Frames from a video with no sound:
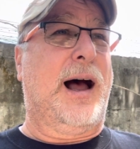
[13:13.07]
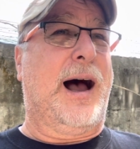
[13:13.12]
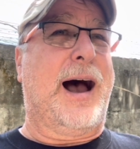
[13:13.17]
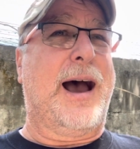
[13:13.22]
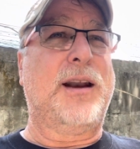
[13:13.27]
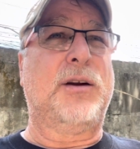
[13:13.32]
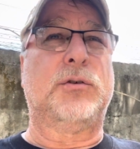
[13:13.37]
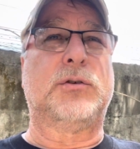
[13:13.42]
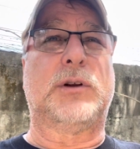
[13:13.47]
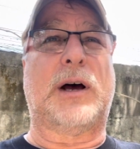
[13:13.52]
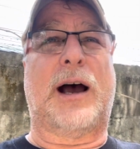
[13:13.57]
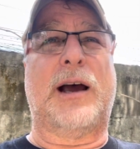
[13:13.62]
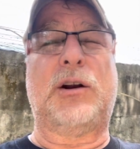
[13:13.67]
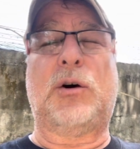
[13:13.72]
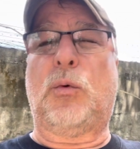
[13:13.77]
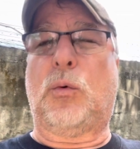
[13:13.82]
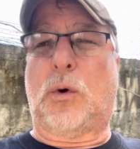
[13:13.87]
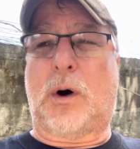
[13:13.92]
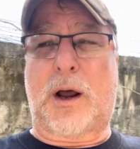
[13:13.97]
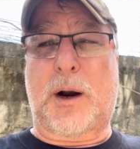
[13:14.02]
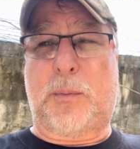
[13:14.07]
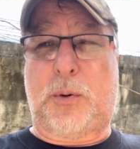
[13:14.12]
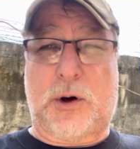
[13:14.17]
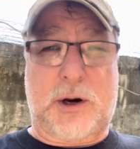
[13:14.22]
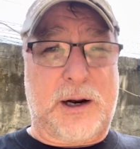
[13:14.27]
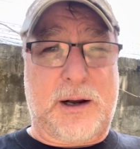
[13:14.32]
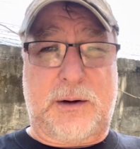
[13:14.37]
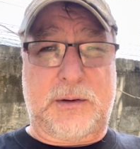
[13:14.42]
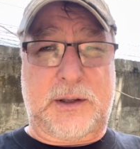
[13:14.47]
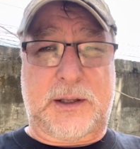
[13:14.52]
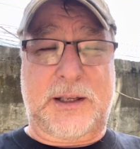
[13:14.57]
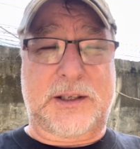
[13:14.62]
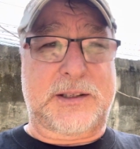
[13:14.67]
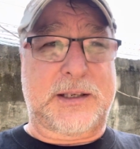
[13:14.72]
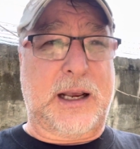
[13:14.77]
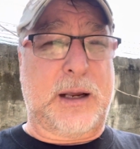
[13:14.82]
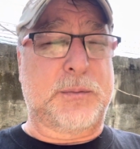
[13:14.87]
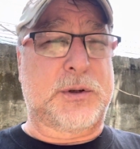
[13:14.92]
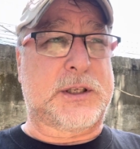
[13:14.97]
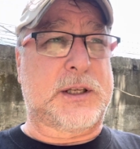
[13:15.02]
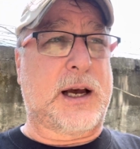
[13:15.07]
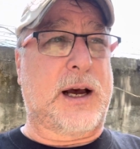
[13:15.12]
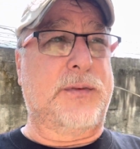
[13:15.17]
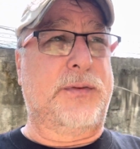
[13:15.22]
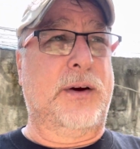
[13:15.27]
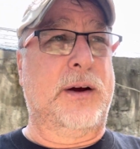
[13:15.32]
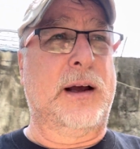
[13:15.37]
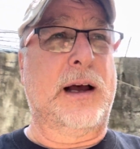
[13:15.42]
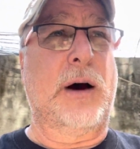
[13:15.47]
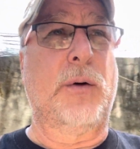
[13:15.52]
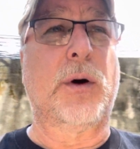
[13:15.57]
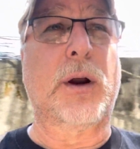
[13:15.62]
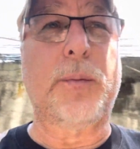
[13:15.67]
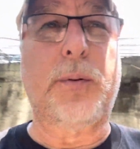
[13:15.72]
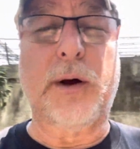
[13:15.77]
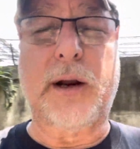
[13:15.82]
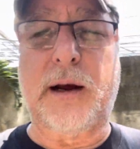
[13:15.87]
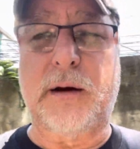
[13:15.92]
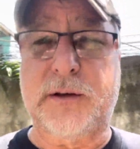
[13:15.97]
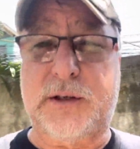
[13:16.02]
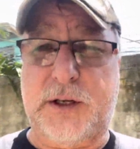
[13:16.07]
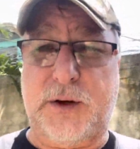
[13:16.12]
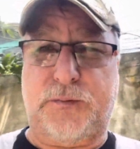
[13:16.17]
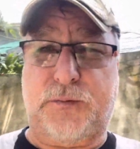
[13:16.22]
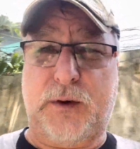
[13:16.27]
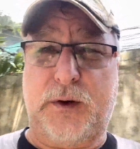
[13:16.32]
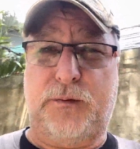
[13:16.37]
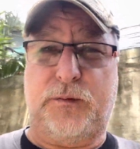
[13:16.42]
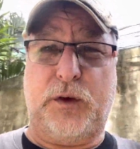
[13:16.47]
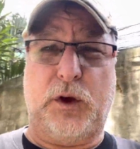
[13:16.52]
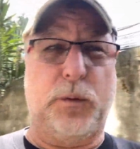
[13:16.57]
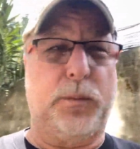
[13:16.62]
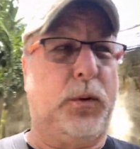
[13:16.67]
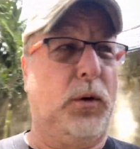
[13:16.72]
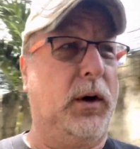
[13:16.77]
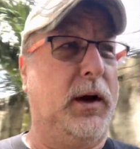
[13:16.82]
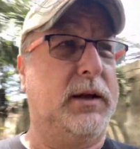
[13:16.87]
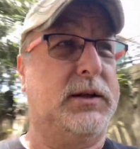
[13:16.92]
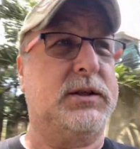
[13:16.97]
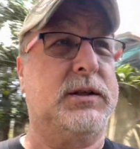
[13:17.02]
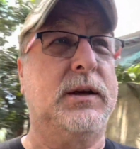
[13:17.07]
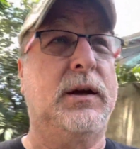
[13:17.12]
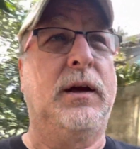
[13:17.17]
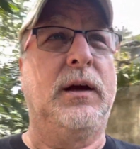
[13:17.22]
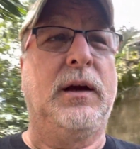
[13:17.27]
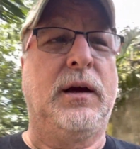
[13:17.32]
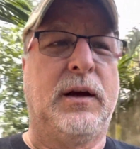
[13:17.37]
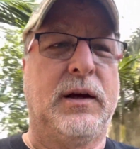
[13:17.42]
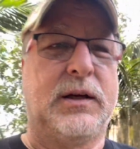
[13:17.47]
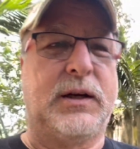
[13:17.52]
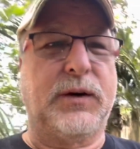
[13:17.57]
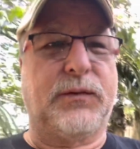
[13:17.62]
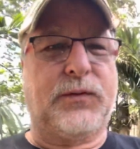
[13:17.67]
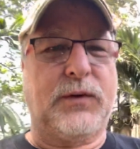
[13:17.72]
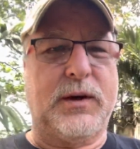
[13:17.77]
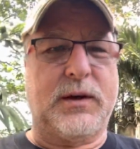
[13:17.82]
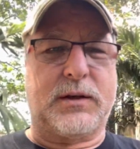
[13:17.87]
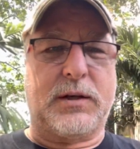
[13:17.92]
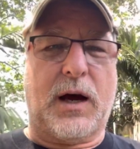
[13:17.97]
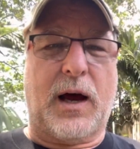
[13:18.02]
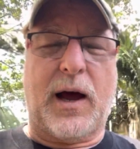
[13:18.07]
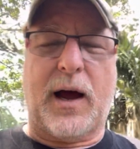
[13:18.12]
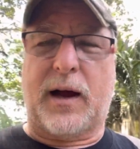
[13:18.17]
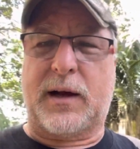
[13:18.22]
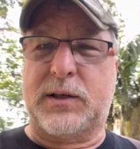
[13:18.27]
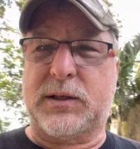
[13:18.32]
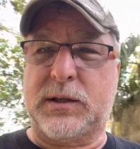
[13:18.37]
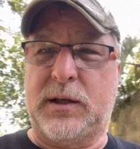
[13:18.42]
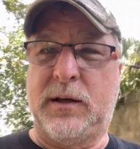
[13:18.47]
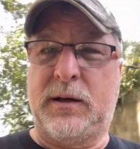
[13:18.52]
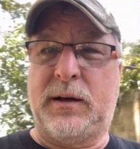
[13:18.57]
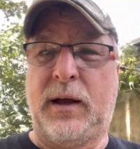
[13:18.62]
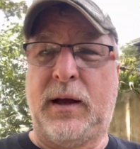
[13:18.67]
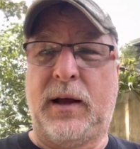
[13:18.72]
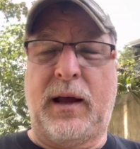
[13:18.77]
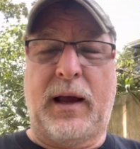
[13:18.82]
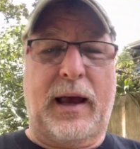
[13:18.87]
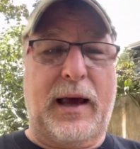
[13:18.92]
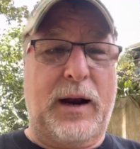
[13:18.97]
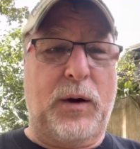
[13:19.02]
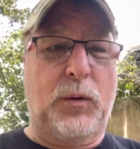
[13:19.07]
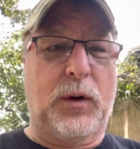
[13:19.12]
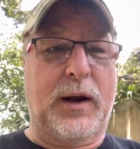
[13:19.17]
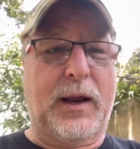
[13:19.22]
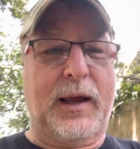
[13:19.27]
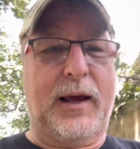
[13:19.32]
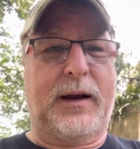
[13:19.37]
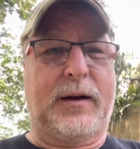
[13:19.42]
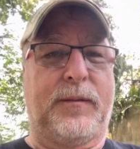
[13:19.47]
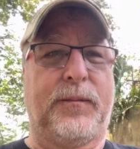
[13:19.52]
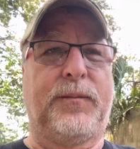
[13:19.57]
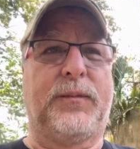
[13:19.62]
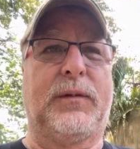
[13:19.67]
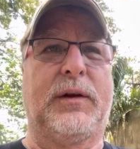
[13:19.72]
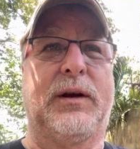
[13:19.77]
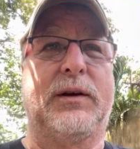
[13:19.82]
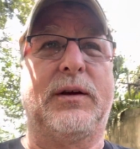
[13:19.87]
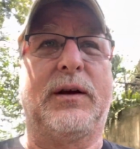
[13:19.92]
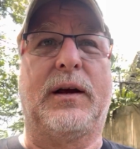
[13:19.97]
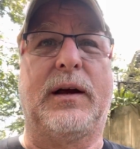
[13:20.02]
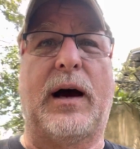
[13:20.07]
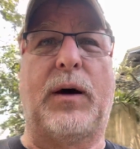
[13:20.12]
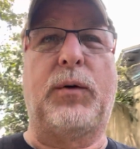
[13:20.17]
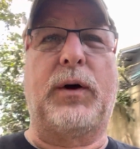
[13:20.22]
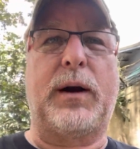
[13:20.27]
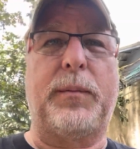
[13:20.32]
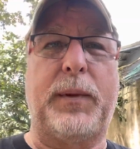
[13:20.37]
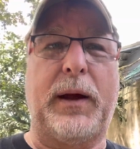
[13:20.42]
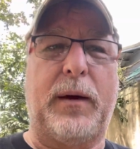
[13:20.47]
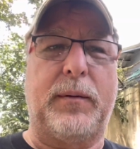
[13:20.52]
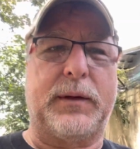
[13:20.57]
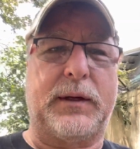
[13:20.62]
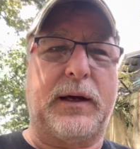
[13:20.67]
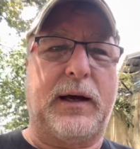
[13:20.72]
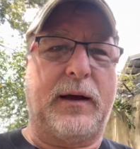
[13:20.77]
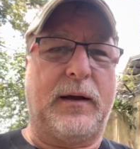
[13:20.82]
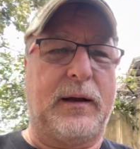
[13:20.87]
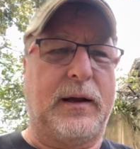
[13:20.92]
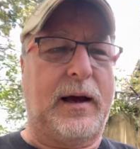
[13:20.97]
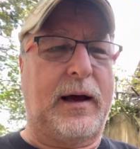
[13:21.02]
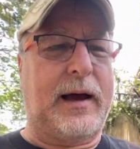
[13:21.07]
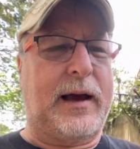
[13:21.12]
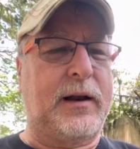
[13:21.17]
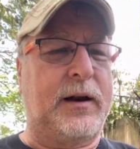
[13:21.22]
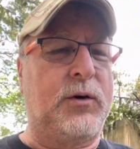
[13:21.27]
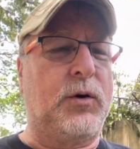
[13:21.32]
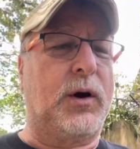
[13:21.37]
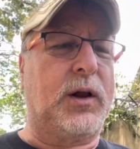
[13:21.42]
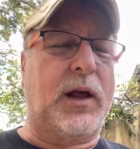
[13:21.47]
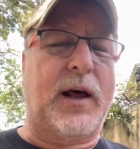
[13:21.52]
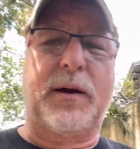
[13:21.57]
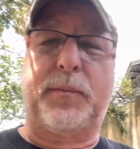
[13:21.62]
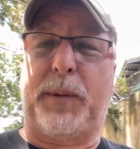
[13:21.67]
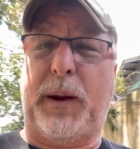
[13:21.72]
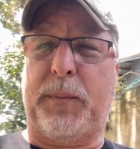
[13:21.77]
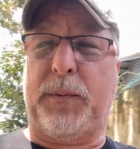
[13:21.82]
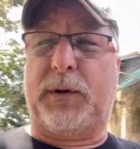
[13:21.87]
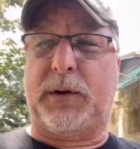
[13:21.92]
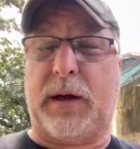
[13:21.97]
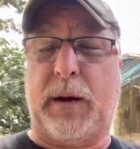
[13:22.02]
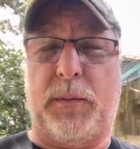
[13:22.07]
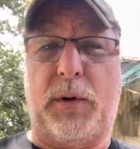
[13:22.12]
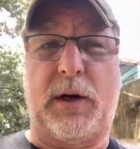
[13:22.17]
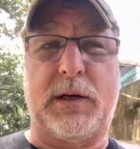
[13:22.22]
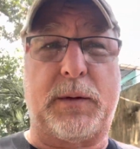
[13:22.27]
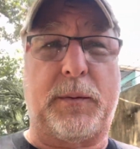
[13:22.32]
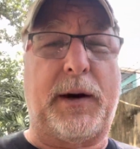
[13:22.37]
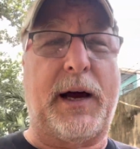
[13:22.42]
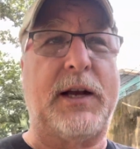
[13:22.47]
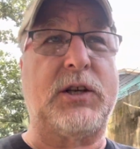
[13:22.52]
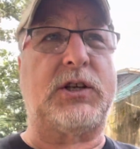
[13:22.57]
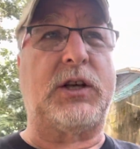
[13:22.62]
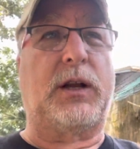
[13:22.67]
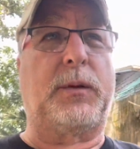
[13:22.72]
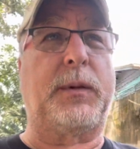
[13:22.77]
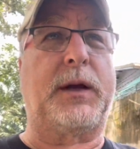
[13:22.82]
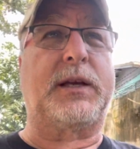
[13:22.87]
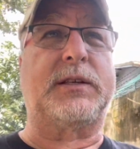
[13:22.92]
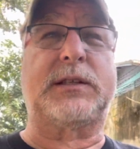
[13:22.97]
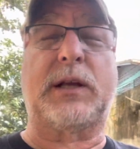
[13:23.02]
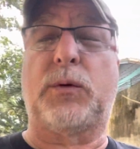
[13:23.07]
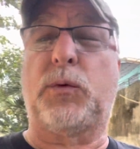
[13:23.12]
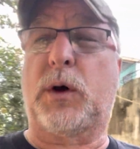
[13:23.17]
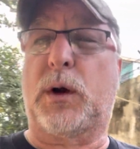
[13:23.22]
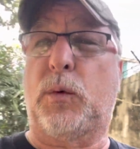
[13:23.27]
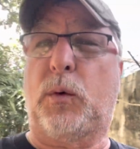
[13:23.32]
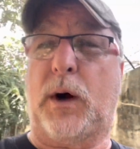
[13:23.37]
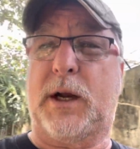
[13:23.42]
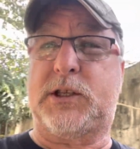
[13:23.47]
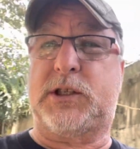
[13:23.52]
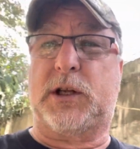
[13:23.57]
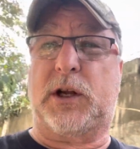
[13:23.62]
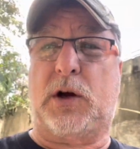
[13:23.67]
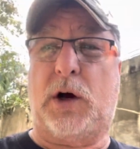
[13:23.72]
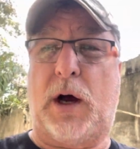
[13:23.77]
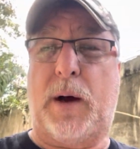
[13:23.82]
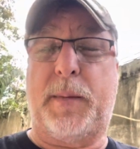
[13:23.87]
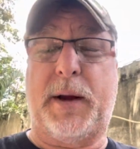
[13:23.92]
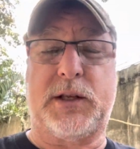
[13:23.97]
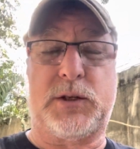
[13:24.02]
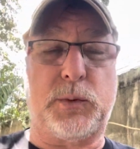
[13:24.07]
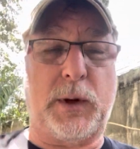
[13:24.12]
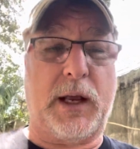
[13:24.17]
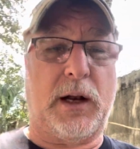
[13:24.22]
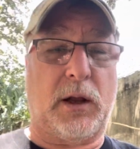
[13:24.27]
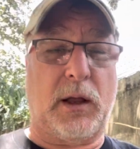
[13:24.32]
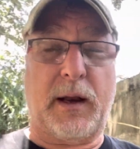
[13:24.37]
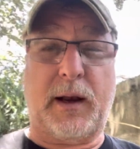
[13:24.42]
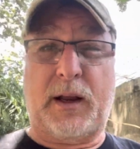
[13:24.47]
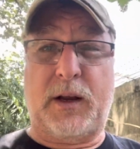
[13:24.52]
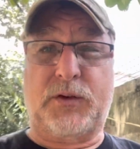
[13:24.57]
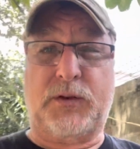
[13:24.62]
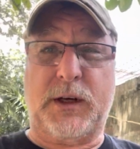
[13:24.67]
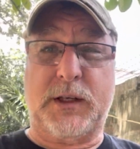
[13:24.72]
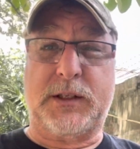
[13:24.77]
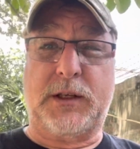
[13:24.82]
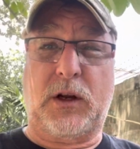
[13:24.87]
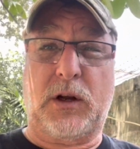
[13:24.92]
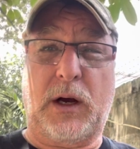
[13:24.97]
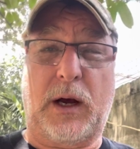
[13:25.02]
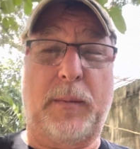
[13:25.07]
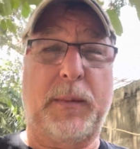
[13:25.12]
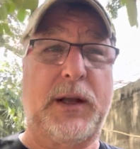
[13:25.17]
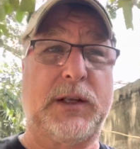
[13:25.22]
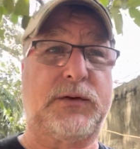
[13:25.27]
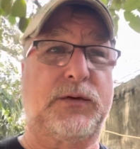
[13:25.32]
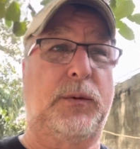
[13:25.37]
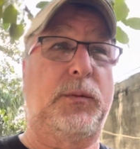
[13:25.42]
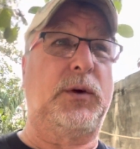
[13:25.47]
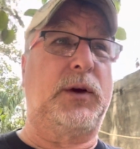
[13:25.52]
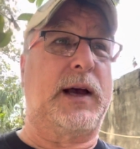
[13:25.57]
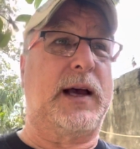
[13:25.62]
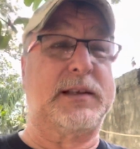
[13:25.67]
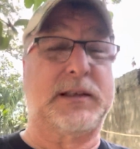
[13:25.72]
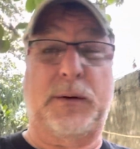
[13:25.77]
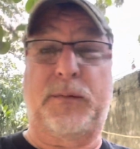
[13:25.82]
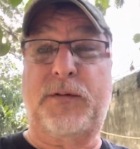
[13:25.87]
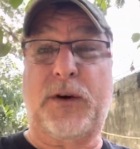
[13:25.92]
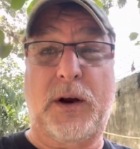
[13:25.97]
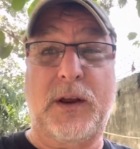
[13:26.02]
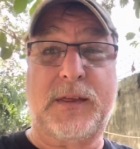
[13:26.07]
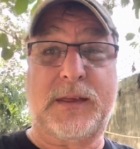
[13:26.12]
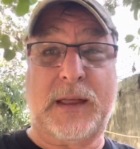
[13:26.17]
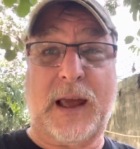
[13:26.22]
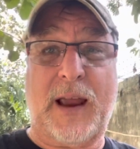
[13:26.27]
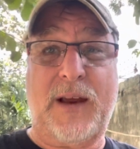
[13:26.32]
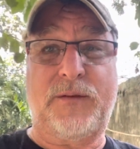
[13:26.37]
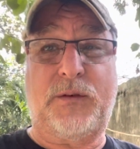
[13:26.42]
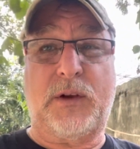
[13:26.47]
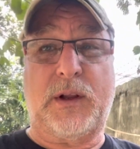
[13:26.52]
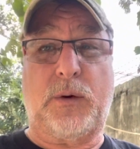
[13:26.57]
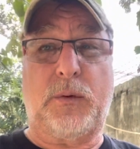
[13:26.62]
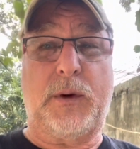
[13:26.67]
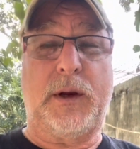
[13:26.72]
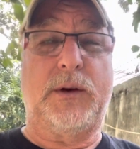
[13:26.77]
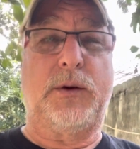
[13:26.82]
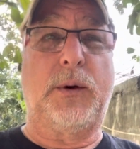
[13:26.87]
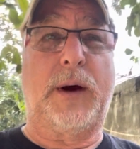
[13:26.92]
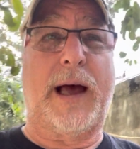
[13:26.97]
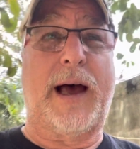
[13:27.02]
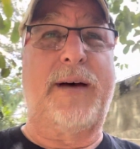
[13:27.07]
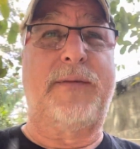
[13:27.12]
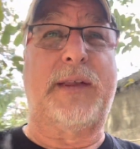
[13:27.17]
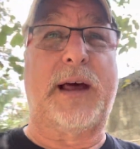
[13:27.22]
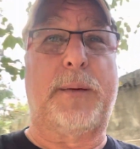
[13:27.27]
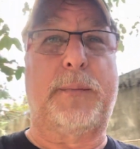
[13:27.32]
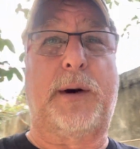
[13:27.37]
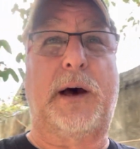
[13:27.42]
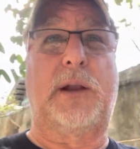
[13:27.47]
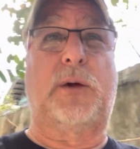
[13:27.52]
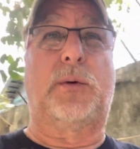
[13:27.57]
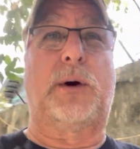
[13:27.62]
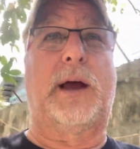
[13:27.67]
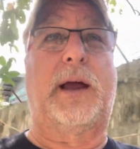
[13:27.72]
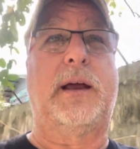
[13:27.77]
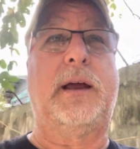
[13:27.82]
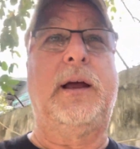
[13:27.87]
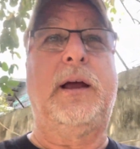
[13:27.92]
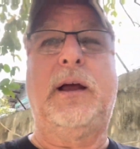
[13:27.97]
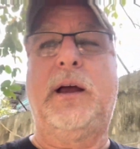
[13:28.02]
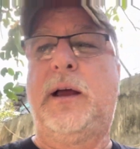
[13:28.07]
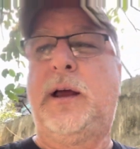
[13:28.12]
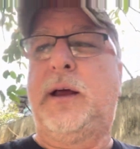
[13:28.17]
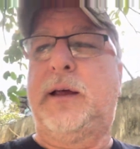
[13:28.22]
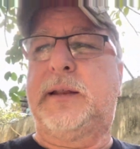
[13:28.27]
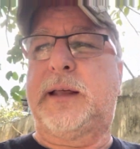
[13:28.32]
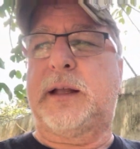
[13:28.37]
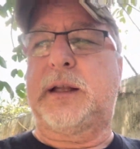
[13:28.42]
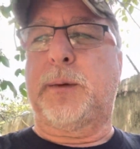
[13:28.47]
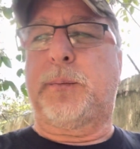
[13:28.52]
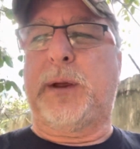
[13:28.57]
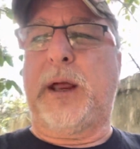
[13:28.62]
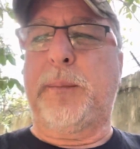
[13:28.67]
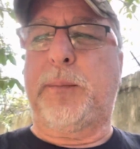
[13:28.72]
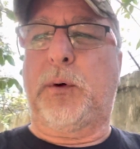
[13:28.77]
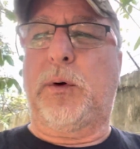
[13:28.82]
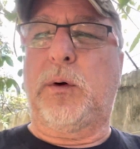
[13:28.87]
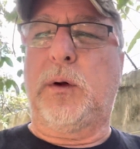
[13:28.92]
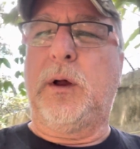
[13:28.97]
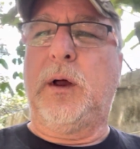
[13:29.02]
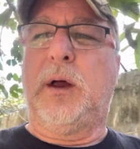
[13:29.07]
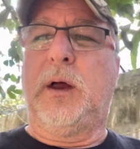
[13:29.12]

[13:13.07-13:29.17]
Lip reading: I don't want to put out the same stuff. I want to put out different viewpoints, different talks, and I want to be able to, I know a lot of people come onto my channel because they want to watch the comments. We get a lot of interesting comments from you guys, and I'm very thankful that we do have that, by the way, that the people,